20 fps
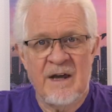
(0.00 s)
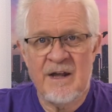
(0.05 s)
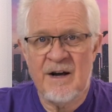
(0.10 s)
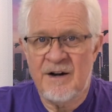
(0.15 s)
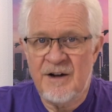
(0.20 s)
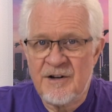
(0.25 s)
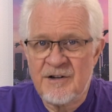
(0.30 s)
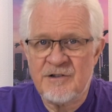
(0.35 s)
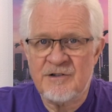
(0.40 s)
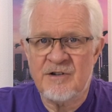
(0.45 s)
In
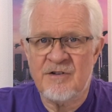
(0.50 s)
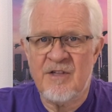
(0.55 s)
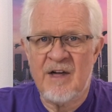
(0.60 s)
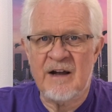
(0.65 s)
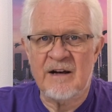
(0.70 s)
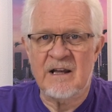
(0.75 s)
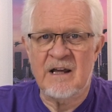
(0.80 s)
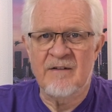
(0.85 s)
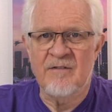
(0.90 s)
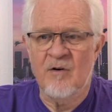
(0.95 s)
addition to
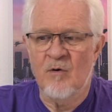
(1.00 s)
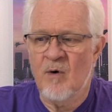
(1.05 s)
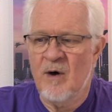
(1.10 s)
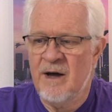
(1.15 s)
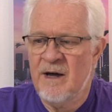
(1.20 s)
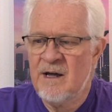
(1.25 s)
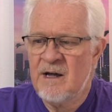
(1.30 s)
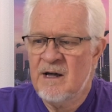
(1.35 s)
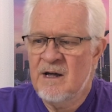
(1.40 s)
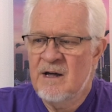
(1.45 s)
that
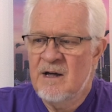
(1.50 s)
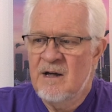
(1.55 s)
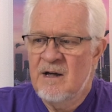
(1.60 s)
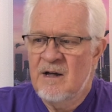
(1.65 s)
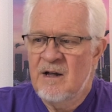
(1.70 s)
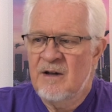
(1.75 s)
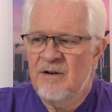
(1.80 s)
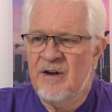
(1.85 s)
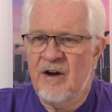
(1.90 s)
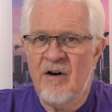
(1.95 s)
giveaway,
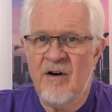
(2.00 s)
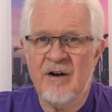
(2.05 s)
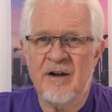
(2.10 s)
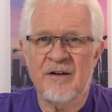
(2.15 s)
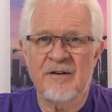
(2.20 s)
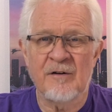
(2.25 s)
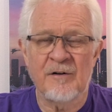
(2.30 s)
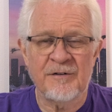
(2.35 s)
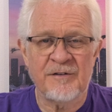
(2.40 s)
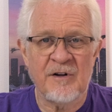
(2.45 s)
Derek
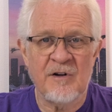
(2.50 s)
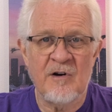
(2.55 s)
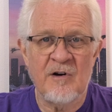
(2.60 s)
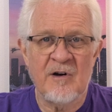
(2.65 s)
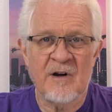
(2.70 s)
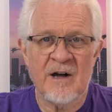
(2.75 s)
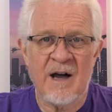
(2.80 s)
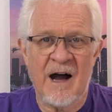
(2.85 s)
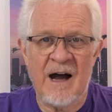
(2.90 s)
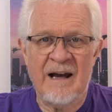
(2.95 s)
has also
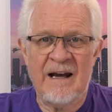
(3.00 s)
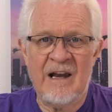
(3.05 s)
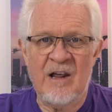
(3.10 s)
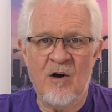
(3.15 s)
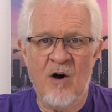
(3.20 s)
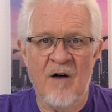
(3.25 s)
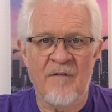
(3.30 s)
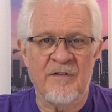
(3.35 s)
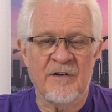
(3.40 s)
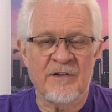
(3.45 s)
kindly
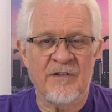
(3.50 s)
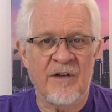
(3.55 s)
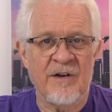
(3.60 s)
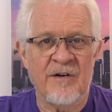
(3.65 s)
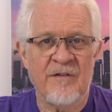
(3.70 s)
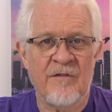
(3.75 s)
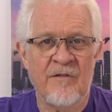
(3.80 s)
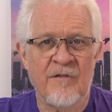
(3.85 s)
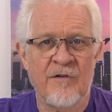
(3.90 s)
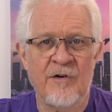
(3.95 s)
offered
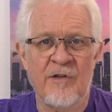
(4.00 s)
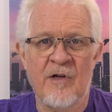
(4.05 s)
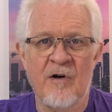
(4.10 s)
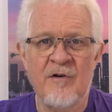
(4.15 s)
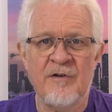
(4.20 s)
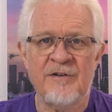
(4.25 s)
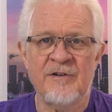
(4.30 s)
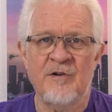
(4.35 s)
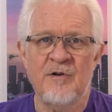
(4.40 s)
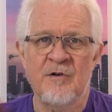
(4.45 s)
that for
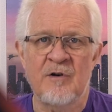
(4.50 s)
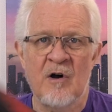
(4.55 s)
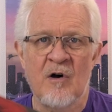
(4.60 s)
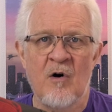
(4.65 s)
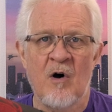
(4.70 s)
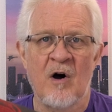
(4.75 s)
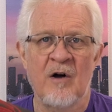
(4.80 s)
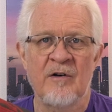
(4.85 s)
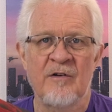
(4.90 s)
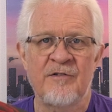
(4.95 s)
those who go
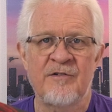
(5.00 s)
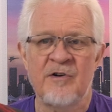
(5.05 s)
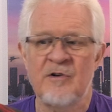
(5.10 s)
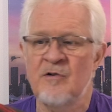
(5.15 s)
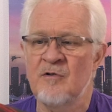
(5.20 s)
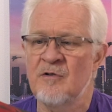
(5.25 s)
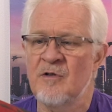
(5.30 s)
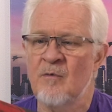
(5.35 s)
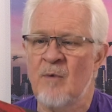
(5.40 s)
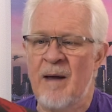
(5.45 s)
on
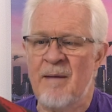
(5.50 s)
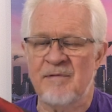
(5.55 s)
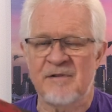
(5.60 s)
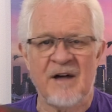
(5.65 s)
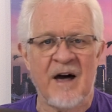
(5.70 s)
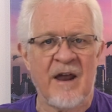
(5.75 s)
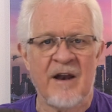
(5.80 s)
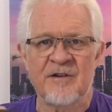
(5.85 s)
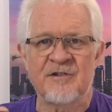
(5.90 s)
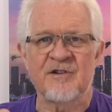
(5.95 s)
to the
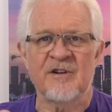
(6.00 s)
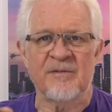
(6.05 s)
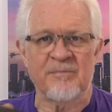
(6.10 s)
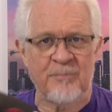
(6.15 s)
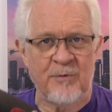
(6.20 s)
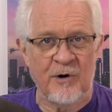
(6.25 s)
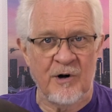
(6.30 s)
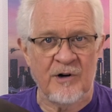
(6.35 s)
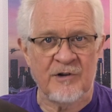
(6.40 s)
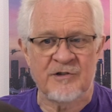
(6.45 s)
website and just
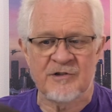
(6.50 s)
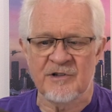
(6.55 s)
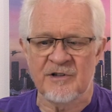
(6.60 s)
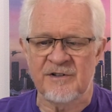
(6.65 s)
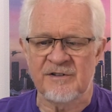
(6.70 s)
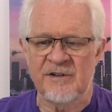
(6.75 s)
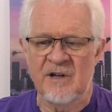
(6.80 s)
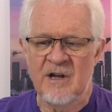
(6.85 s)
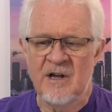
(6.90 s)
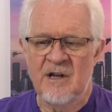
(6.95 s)

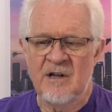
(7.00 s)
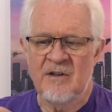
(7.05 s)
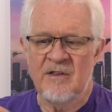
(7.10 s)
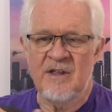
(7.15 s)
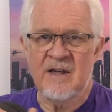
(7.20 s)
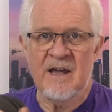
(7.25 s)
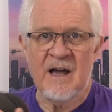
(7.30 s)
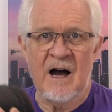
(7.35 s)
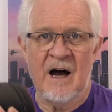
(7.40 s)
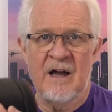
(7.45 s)
purchase
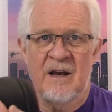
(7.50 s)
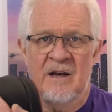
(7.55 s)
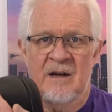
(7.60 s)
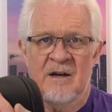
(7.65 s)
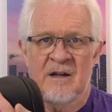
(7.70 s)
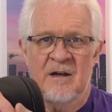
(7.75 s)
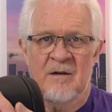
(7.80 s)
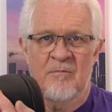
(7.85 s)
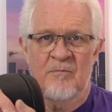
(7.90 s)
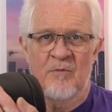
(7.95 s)
the
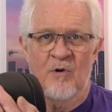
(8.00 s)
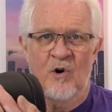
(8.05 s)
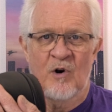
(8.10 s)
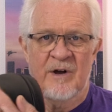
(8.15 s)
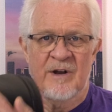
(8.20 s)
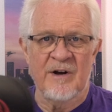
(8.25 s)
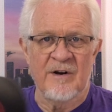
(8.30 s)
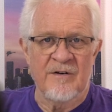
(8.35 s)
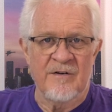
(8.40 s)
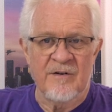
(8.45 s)

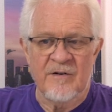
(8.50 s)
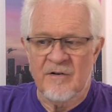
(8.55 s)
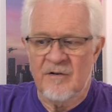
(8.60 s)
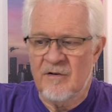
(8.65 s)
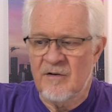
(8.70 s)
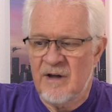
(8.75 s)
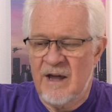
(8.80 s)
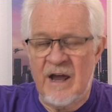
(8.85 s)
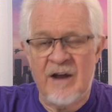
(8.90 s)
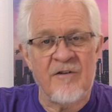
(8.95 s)
unembroidered
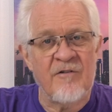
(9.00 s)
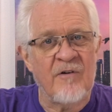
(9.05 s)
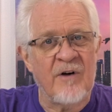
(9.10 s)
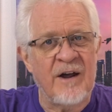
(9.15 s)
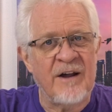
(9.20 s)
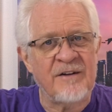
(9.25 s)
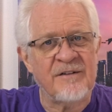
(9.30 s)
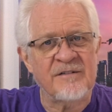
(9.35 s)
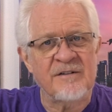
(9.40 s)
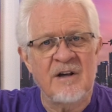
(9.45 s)

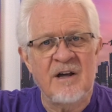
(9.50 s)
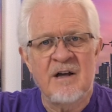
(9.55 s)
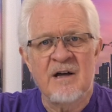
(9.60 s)
headrest,